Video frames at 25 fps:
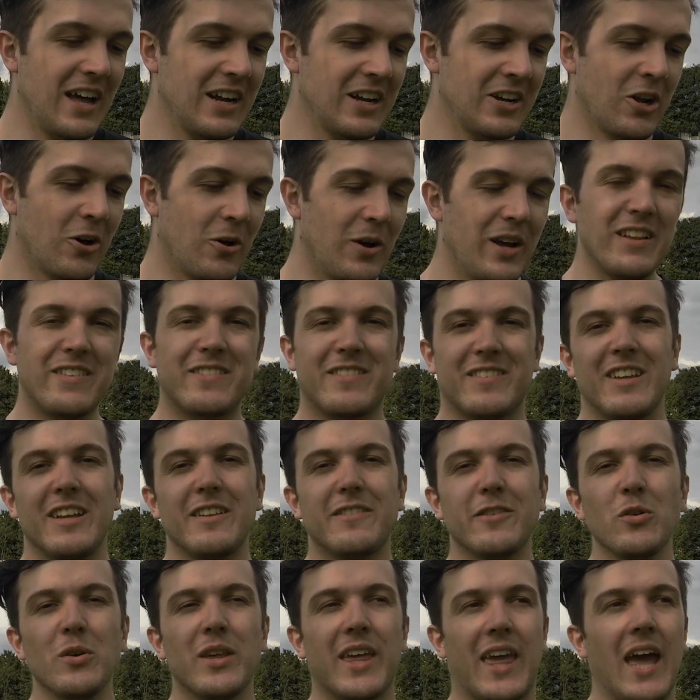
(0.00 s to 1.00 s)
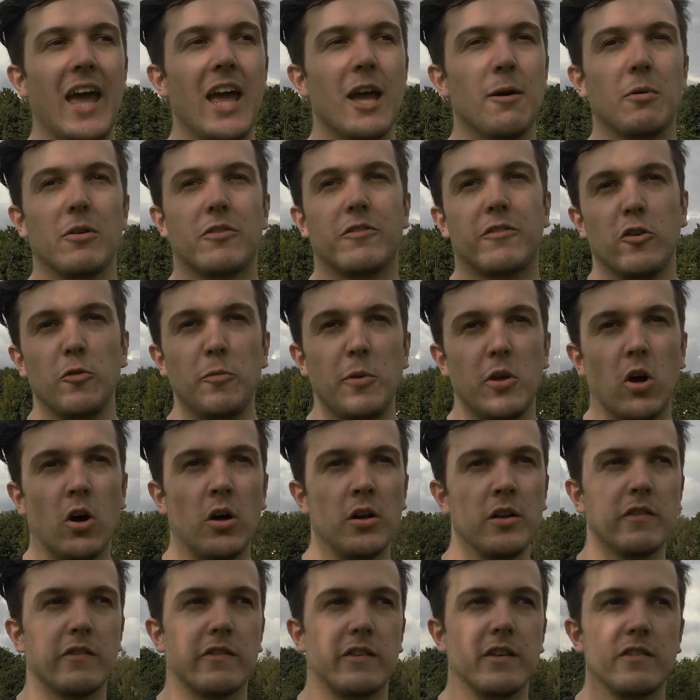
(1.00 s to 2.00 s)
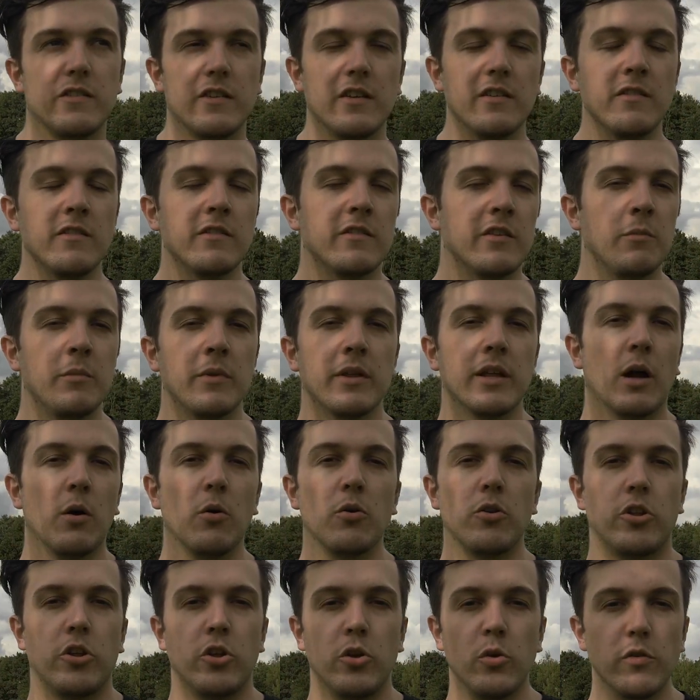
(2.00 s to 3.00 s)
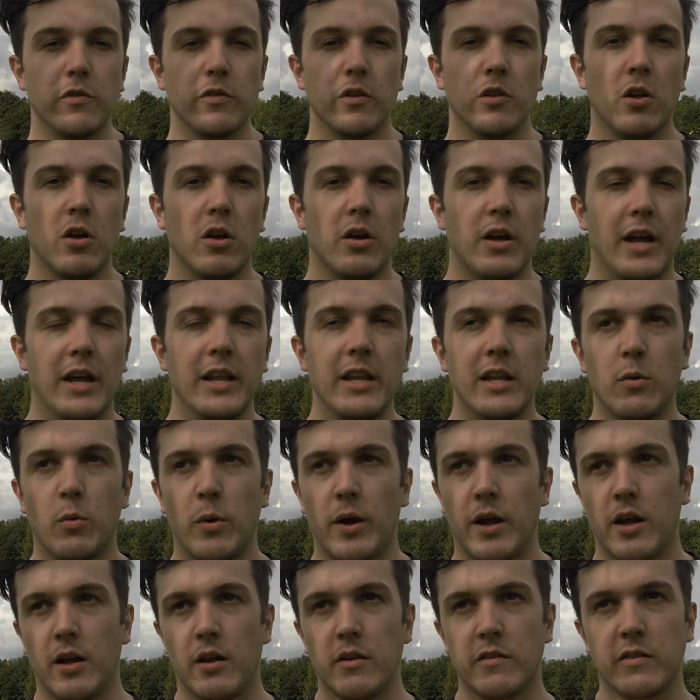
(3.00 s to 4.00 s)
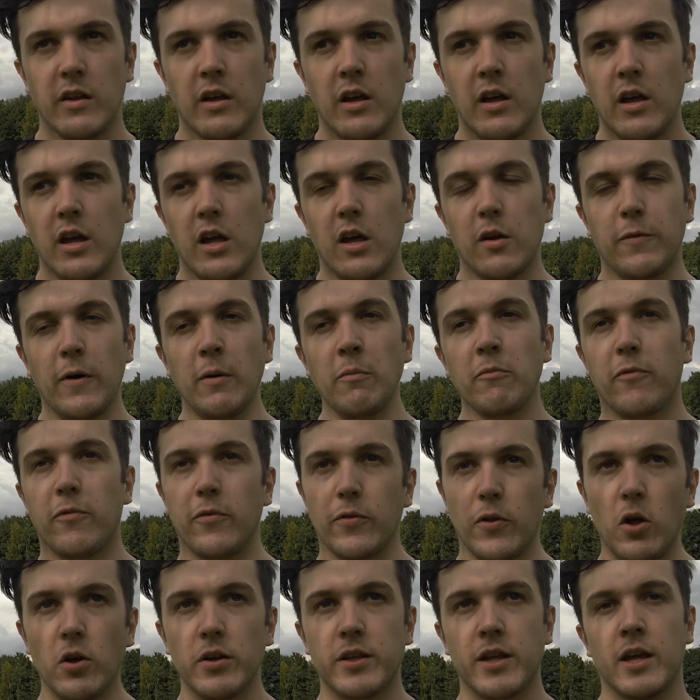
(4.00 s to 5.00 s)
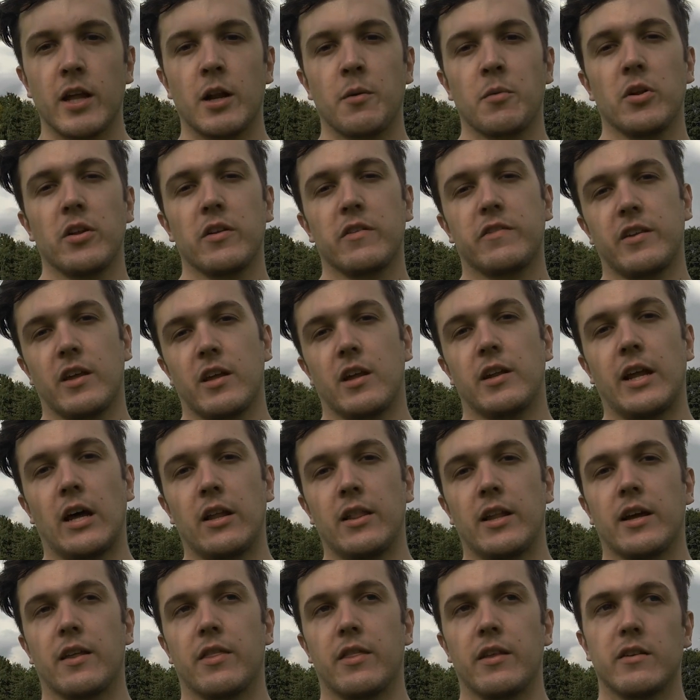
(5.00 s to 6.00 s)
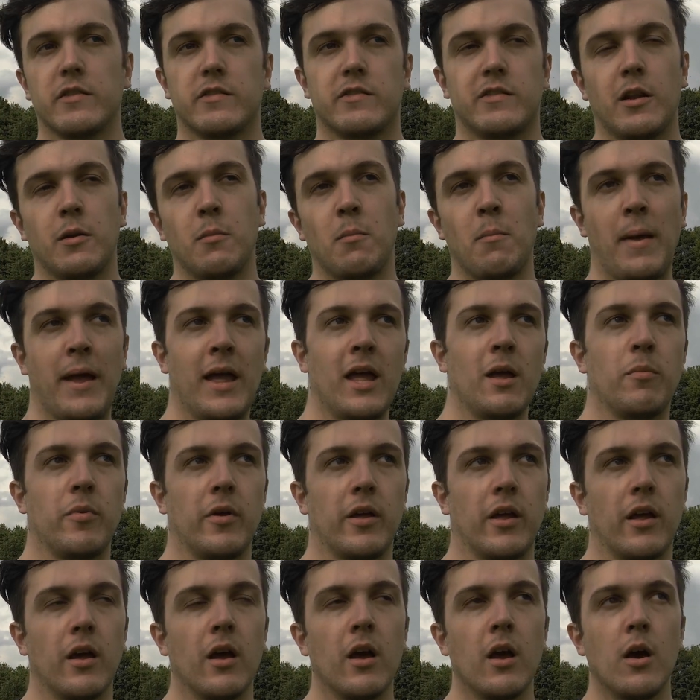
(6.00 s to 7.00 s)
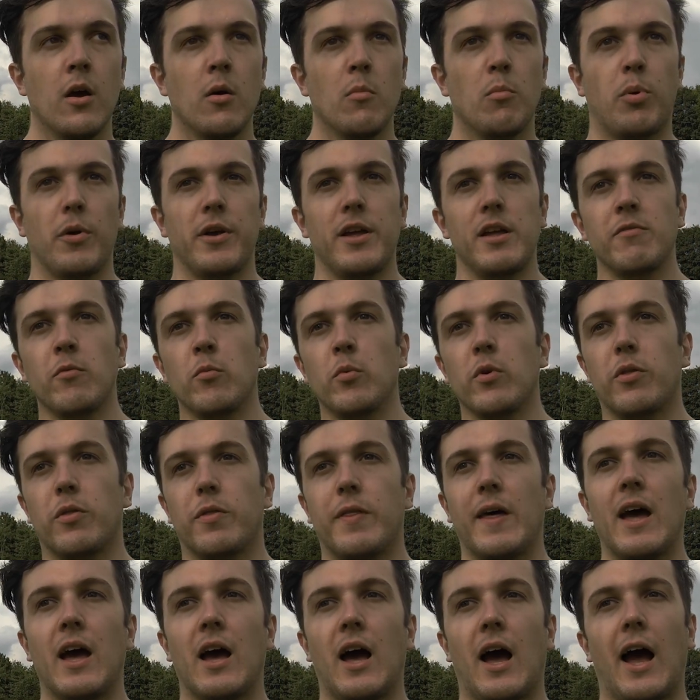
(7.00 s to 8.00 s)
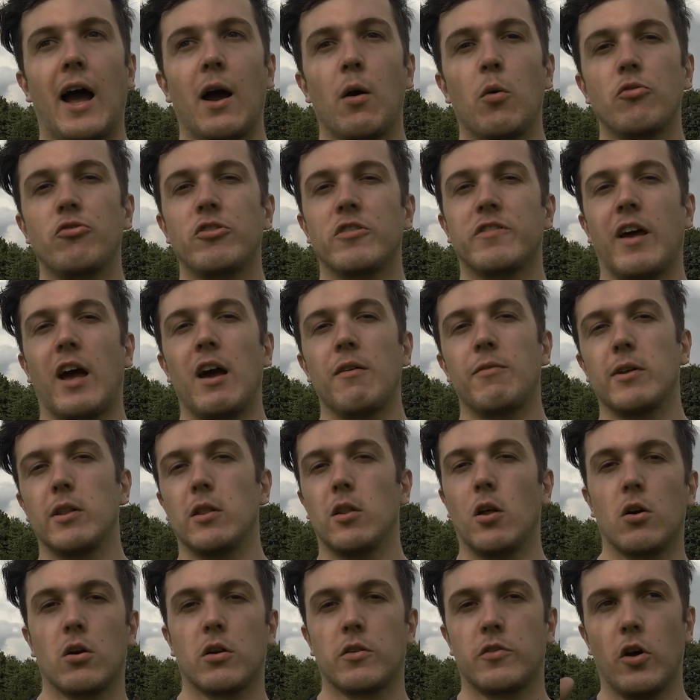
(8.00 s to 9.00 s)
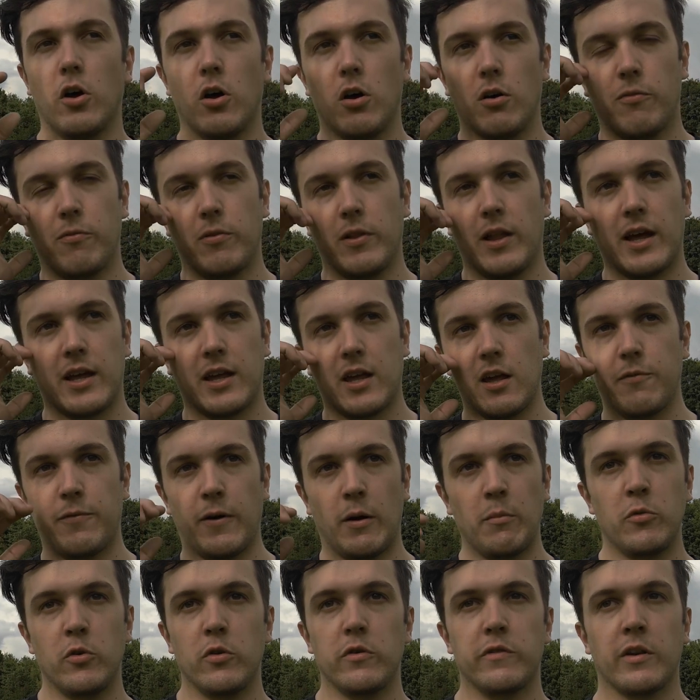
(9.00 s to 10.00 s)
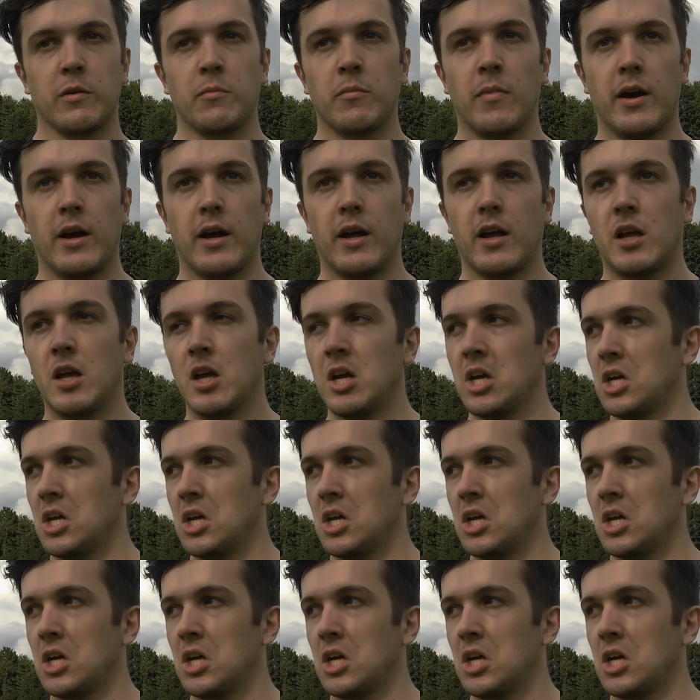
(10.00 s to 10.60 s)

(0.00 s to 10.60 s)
don't know, it's okay, but to be honest, this isn't something I would use a lot anyways. If I'm vlogging and I'm gonna set it down like this, then maybe. But even with that, I would just have it locked off. Like if I'm using my